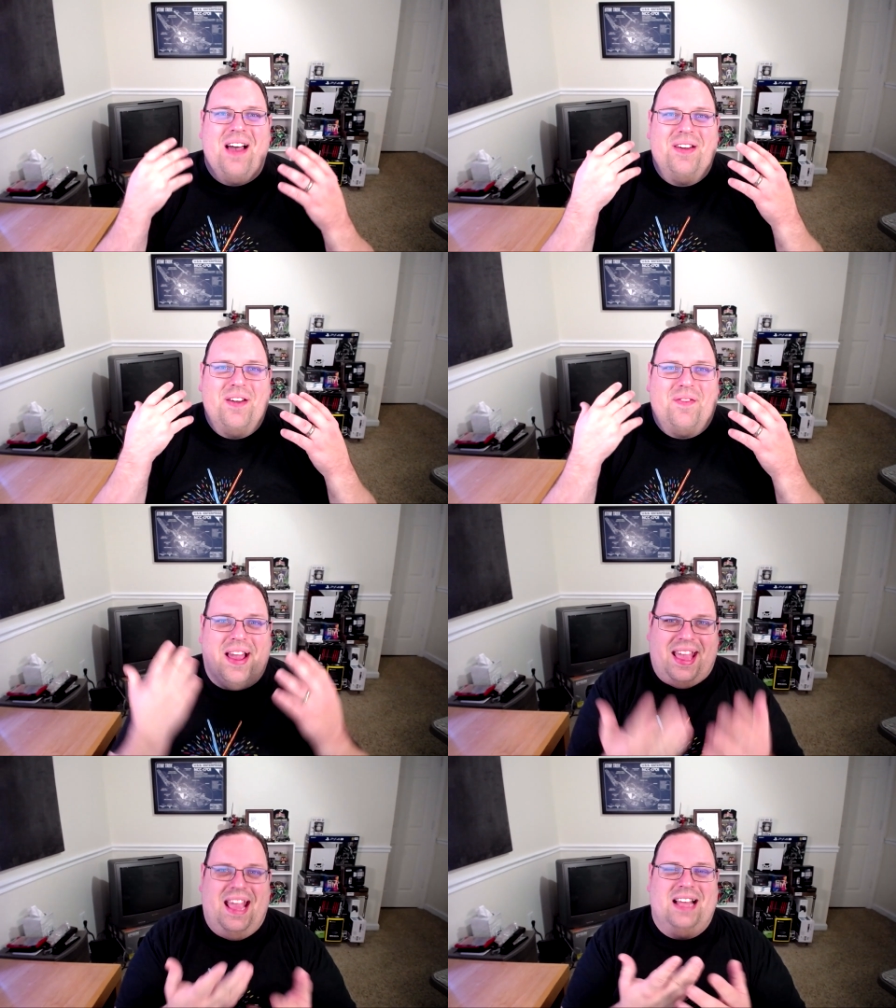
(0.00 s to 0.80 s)
if I
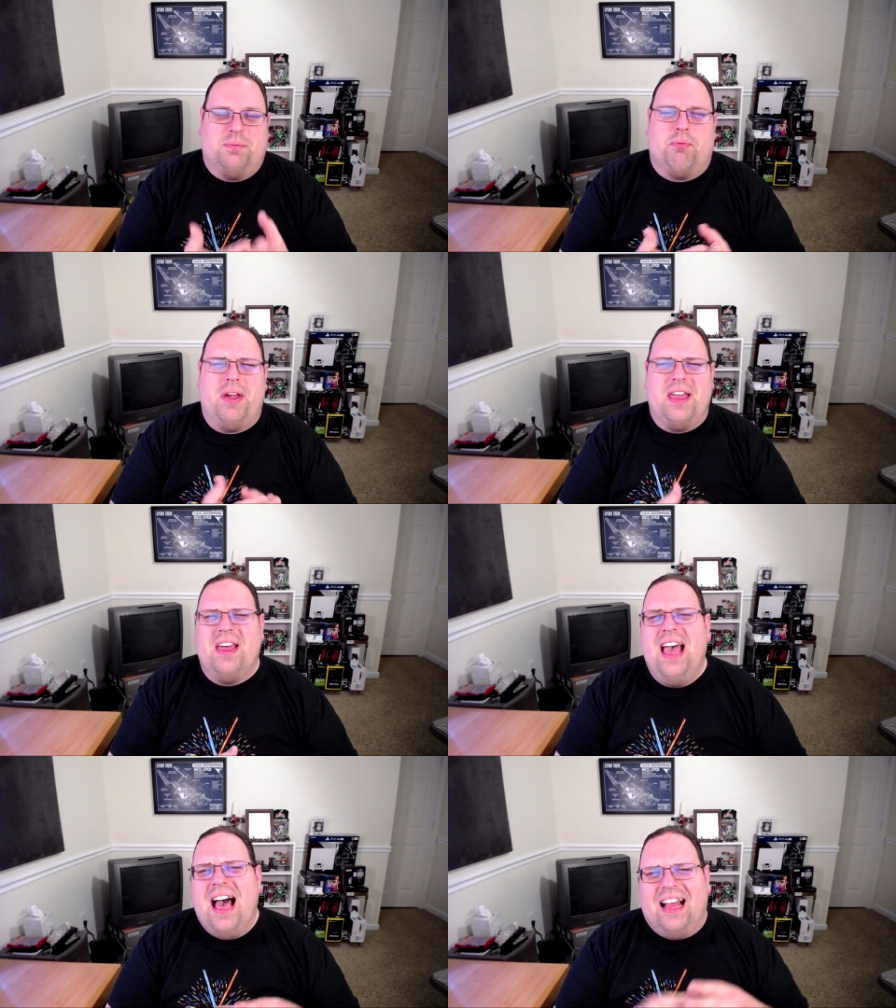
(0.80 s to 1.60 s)
can't breathe
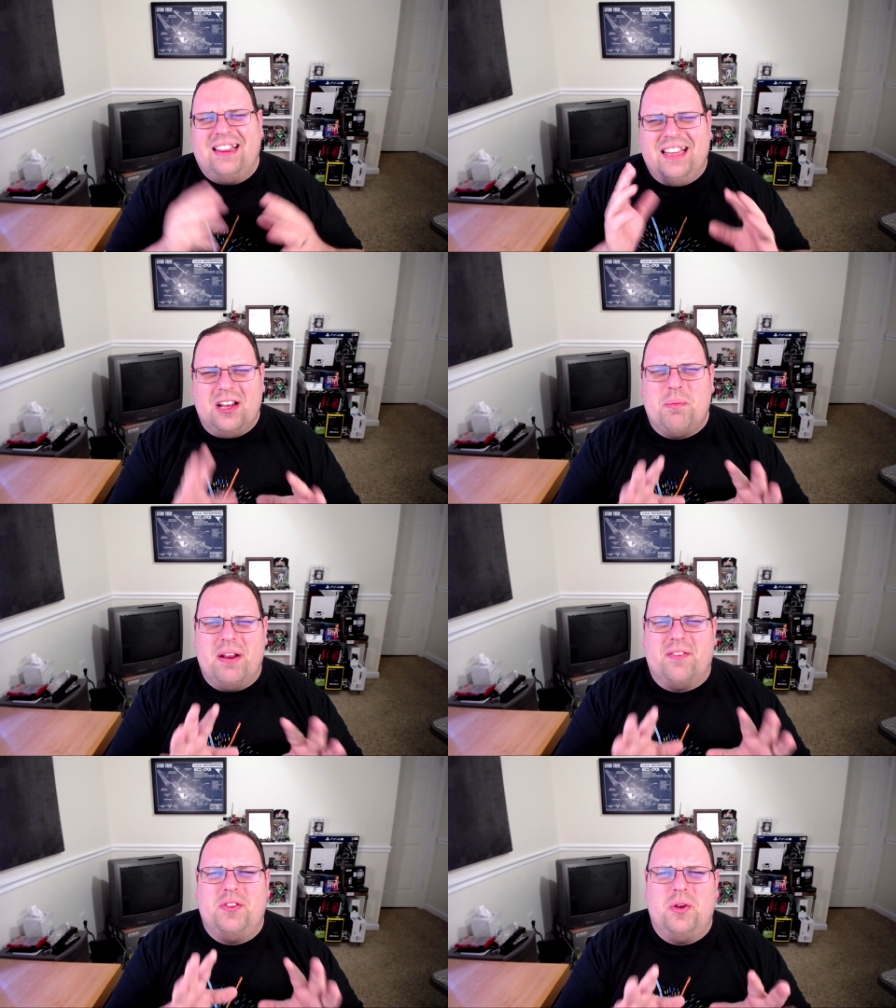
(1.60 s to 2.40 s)
a little bit
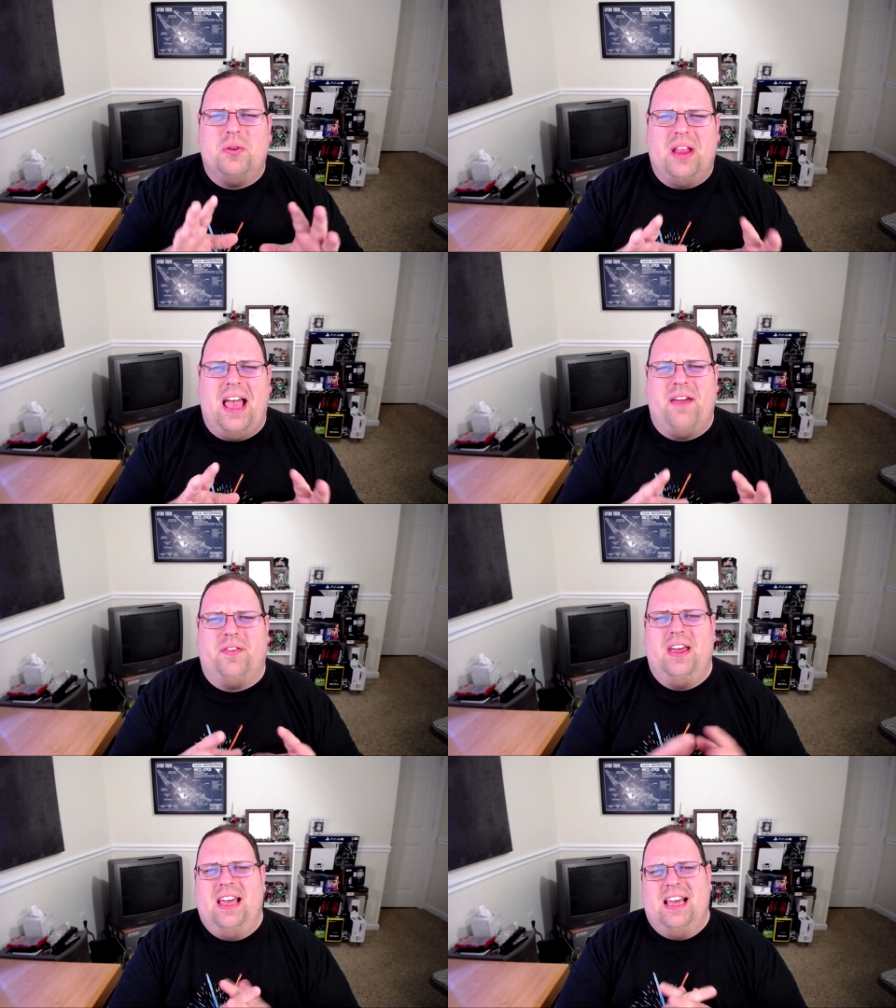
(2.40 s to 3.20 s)
of new life
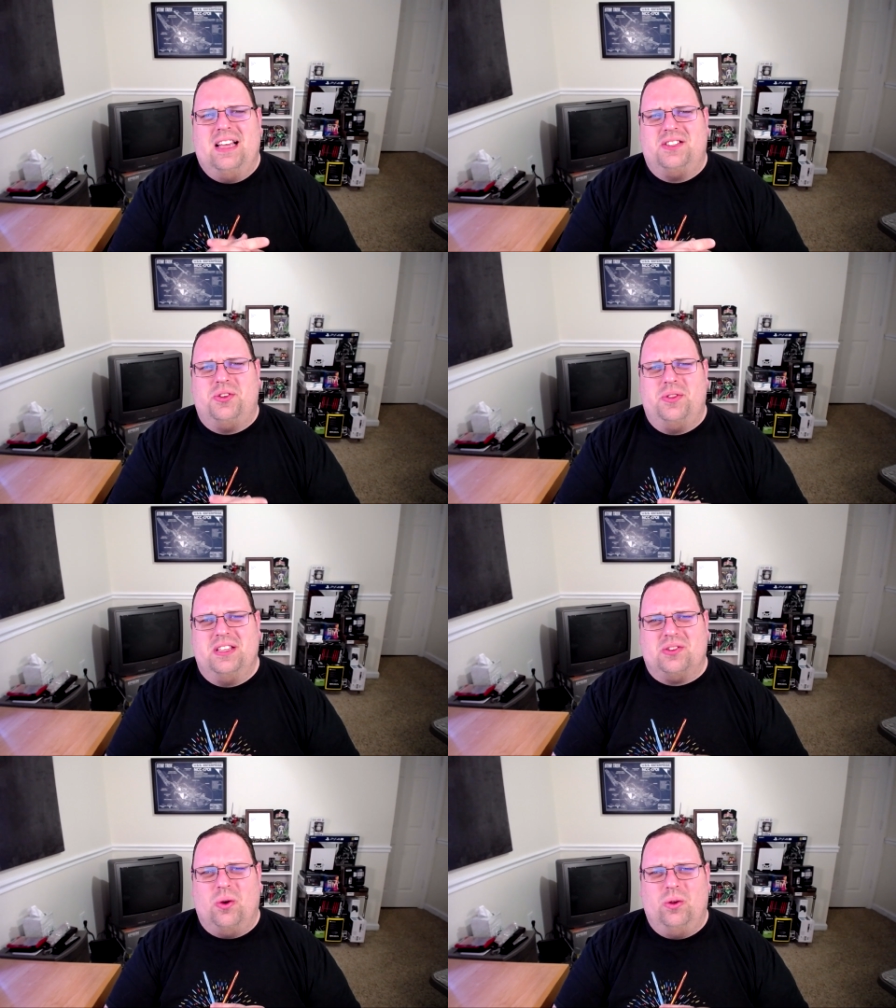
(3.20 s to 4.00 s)
into
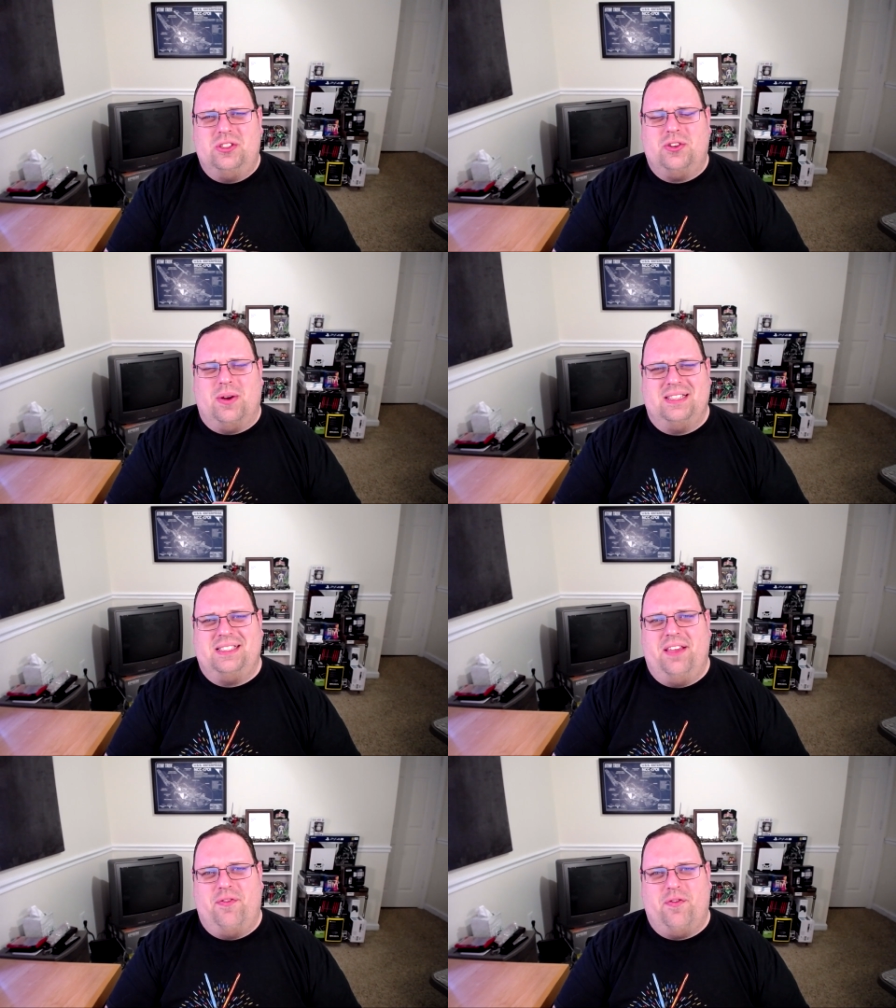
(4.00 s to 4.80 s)
this old
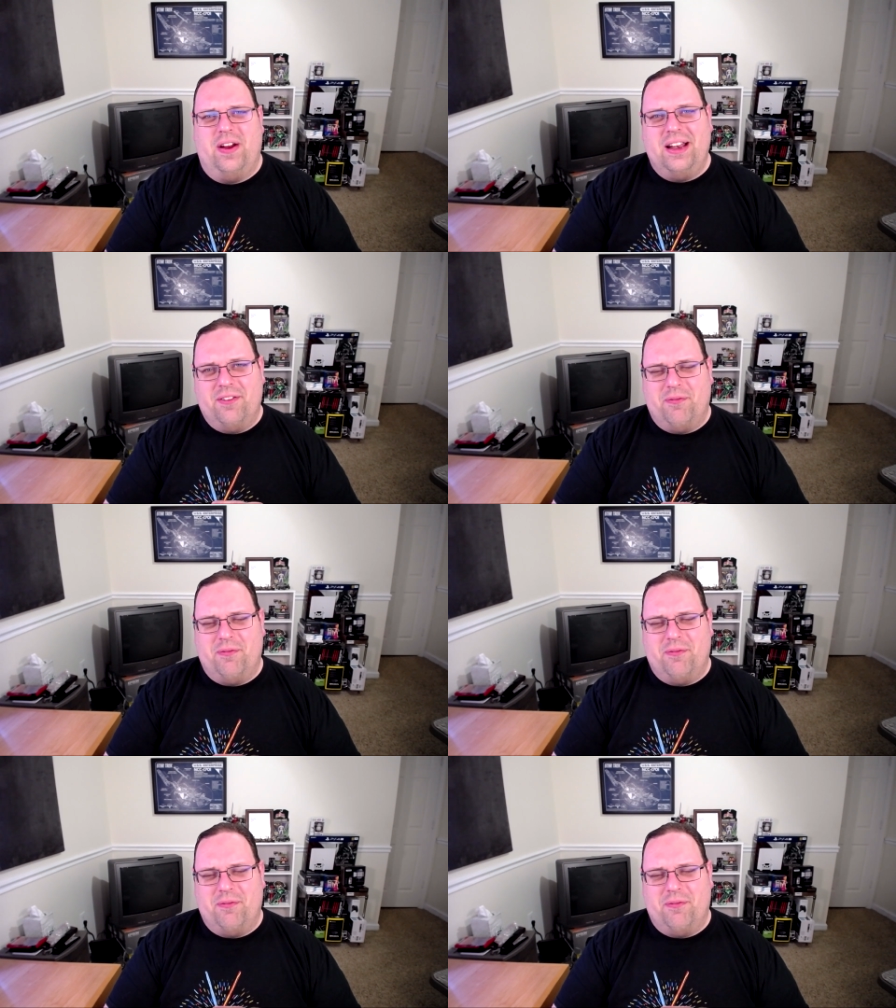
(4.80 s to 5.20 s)
trusty friend of